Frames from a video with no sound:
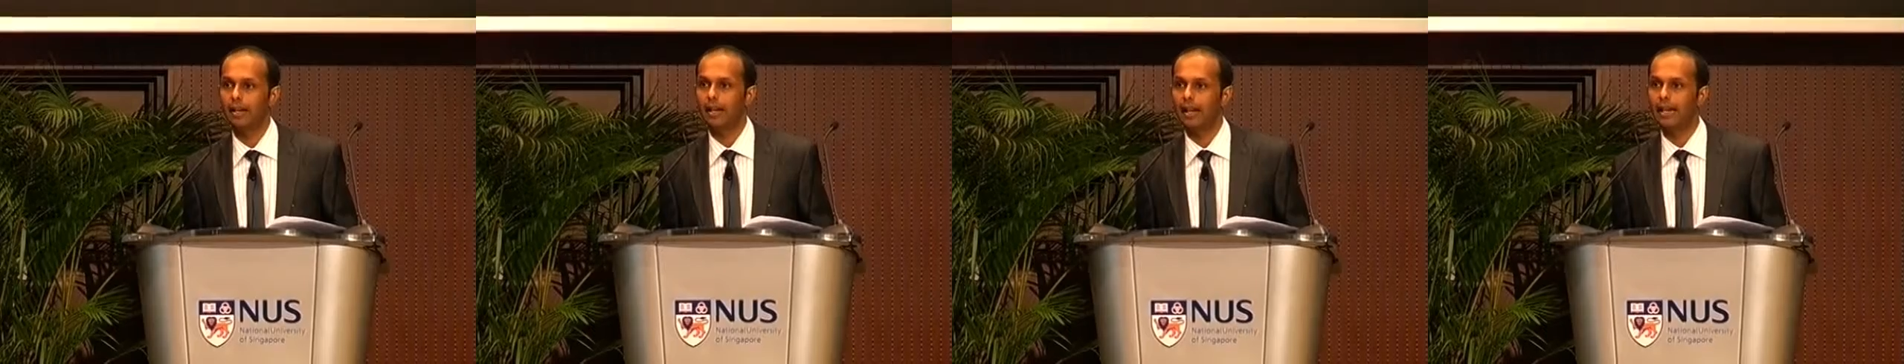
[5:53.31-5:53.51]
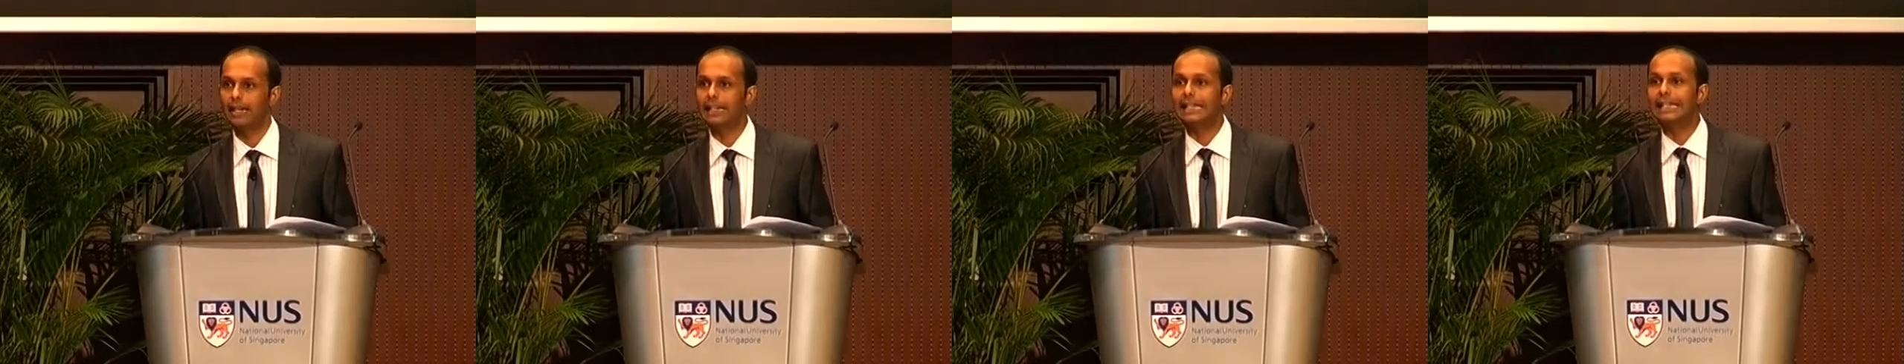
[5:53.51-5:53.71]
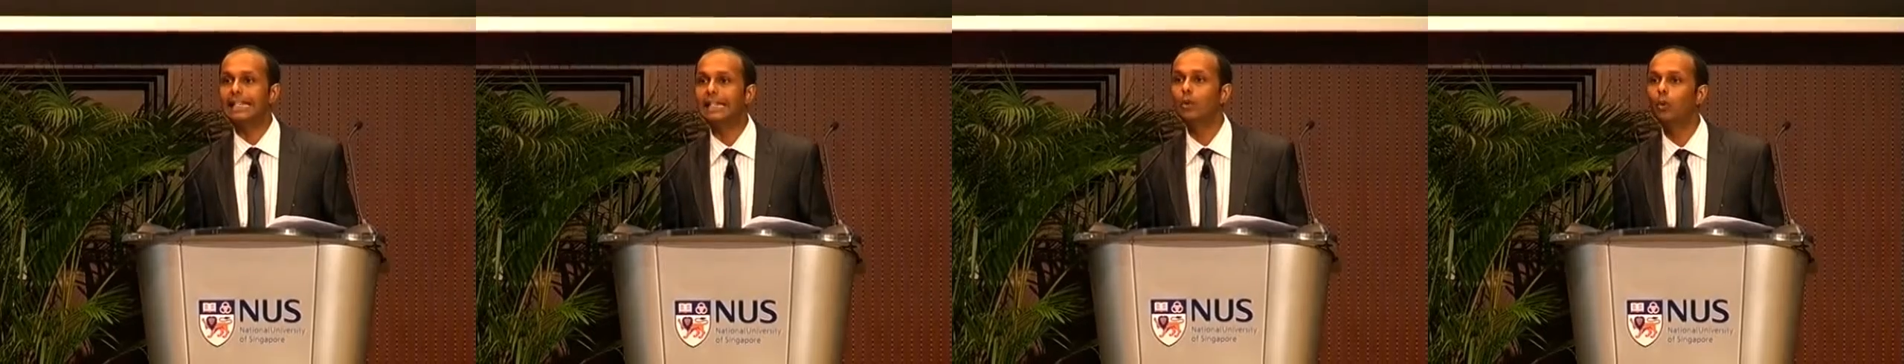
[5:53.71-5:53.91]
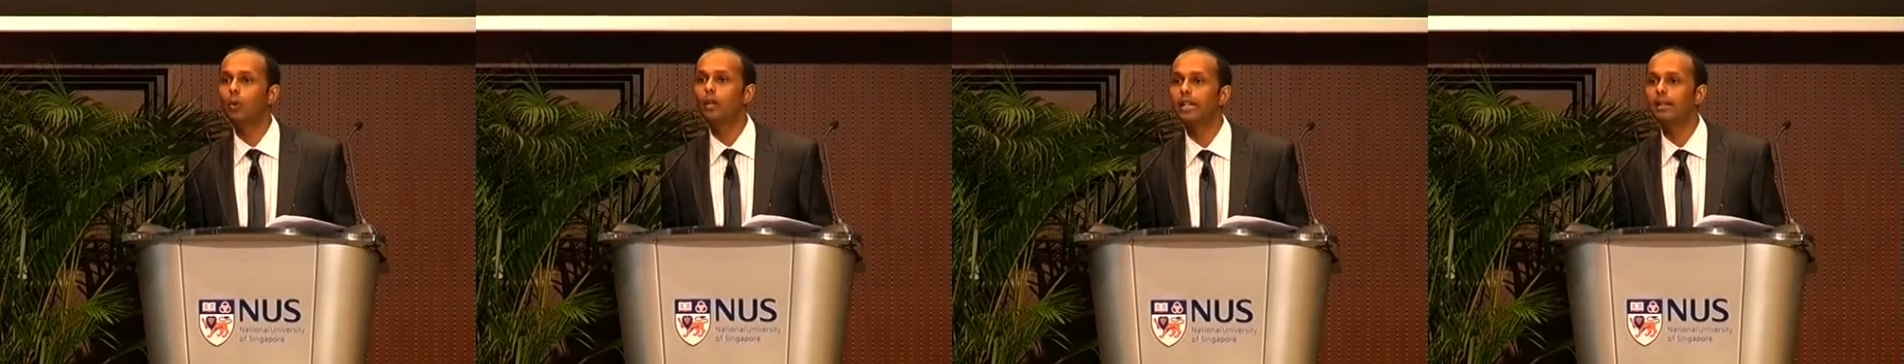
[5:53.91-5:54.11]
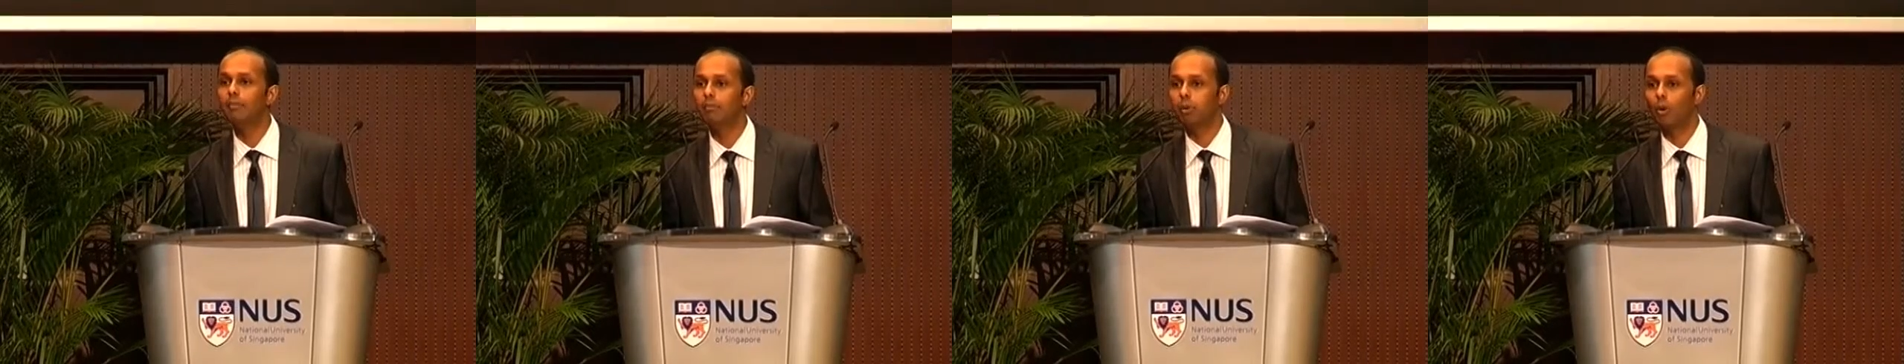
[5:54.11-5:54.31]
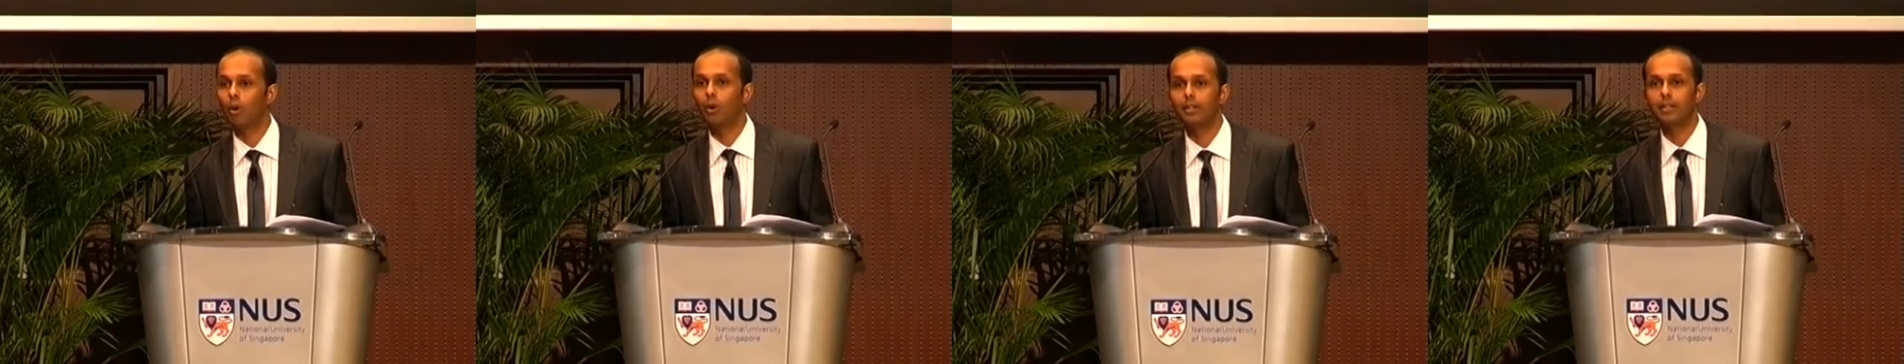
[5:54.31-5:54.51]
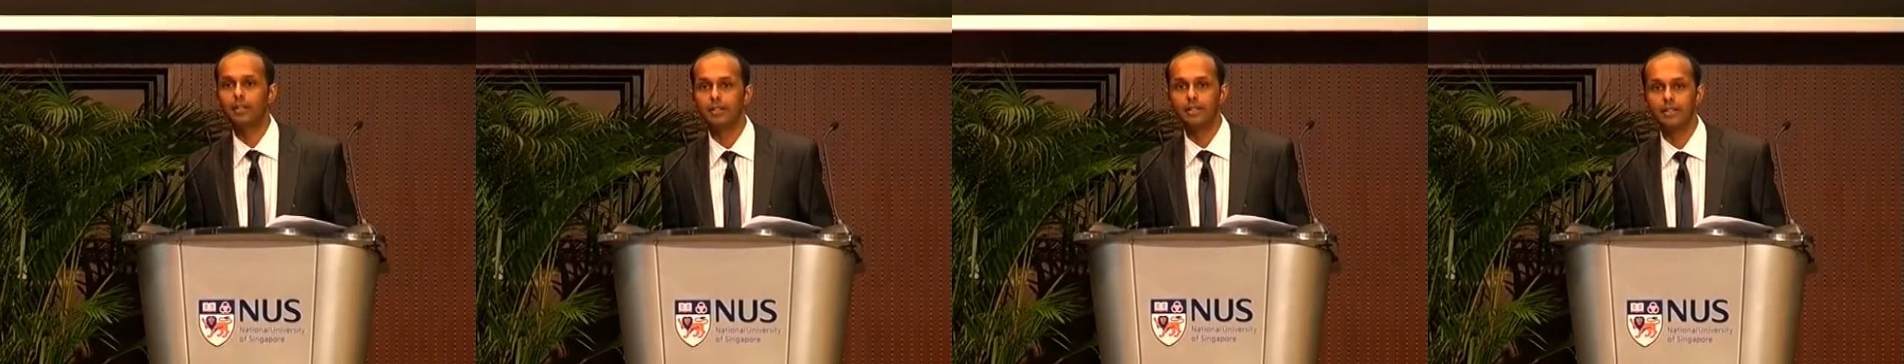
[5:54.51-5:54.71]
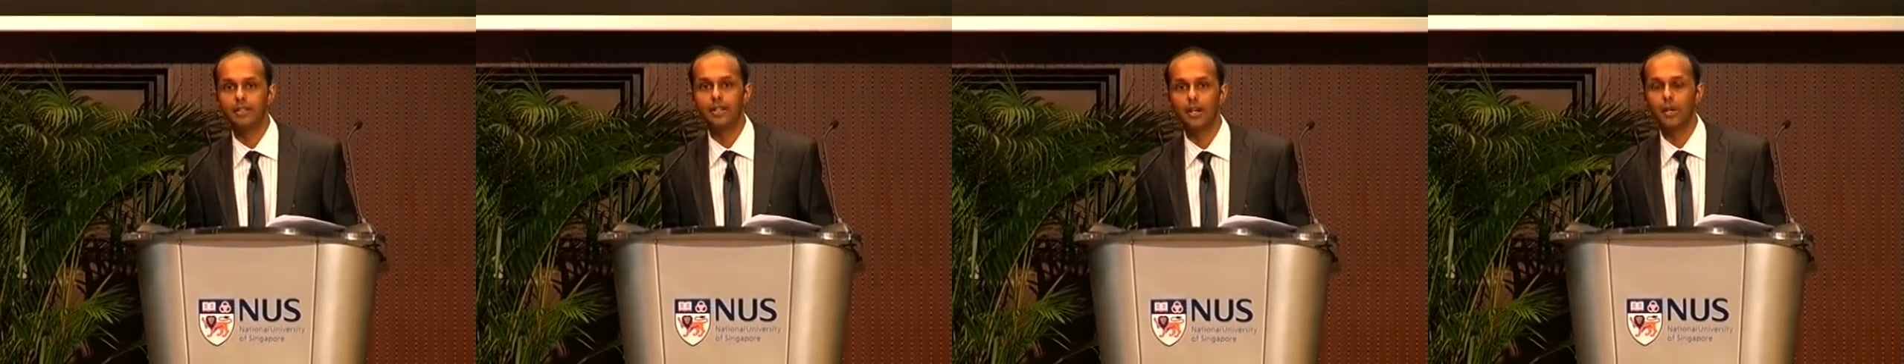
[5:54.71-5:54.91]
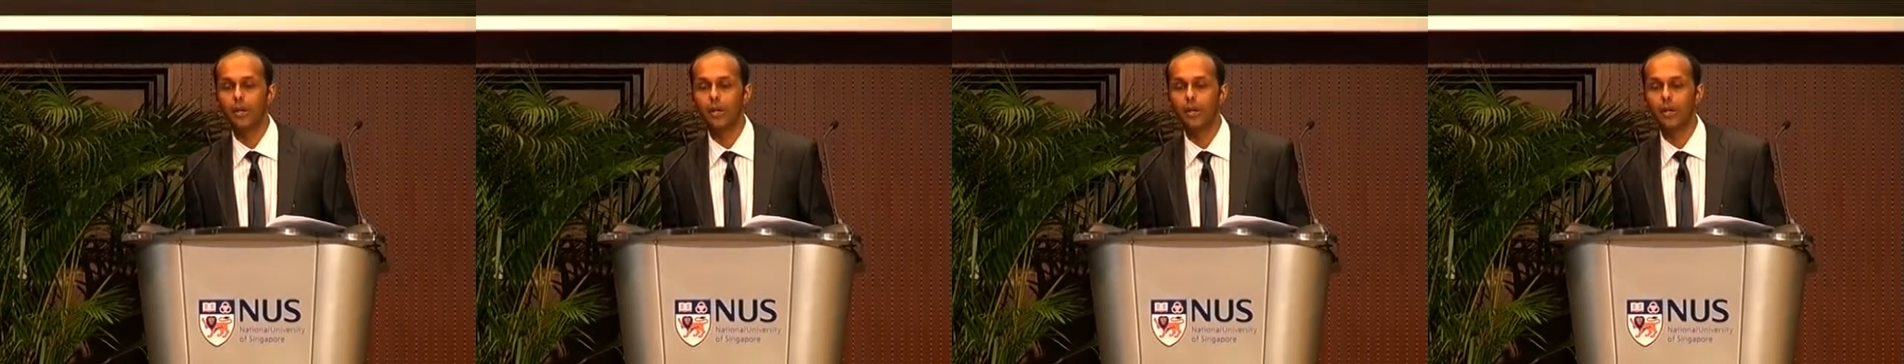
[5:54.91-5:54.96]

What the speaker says: and equally important,